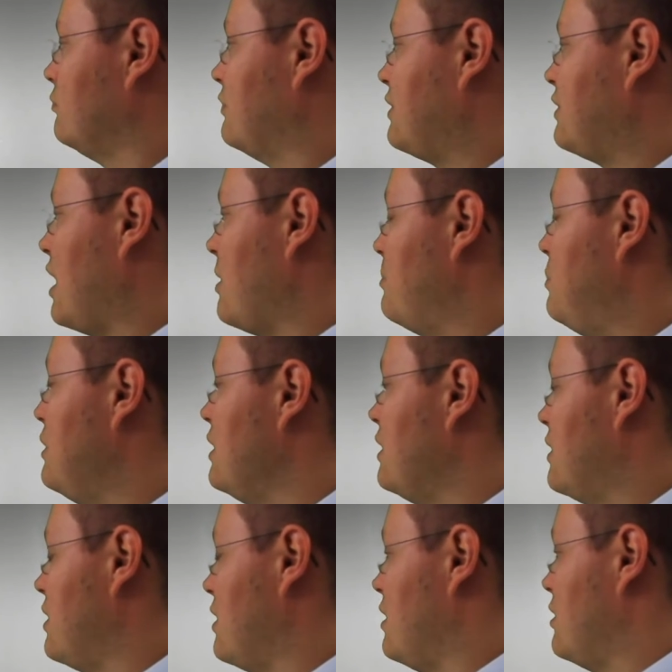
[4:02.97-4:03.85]

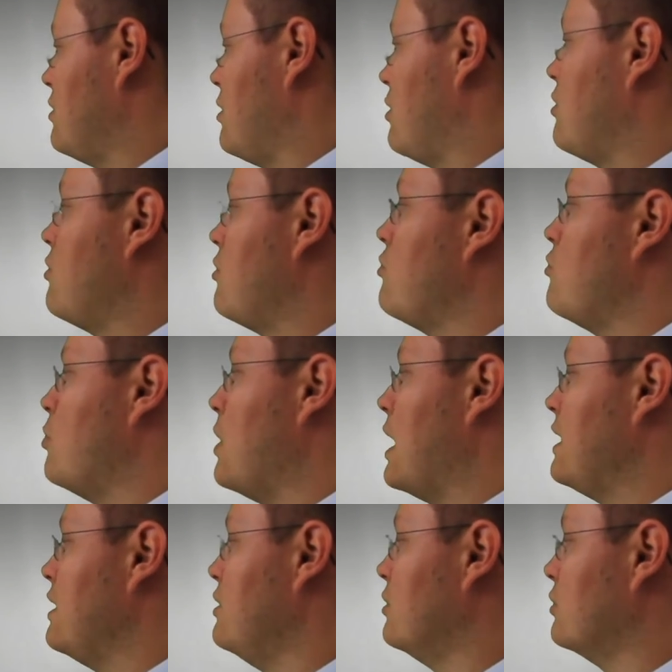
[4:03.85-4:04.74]
duplicate
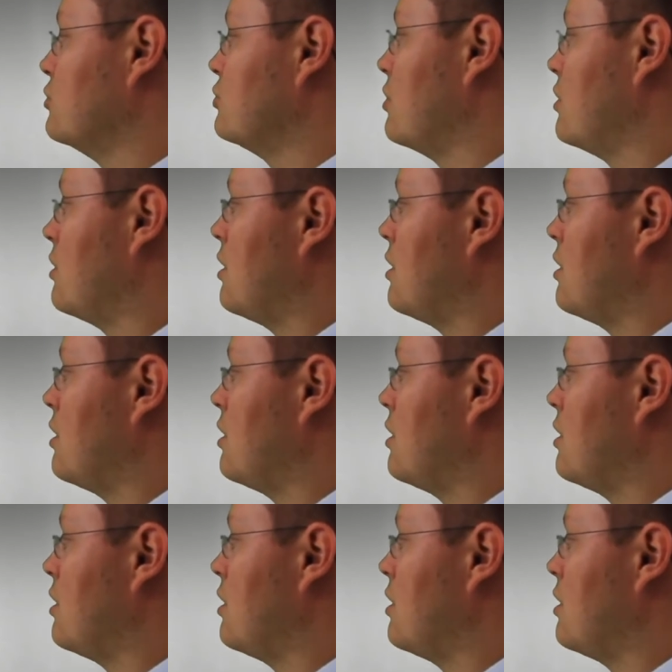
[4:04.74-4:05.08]
values.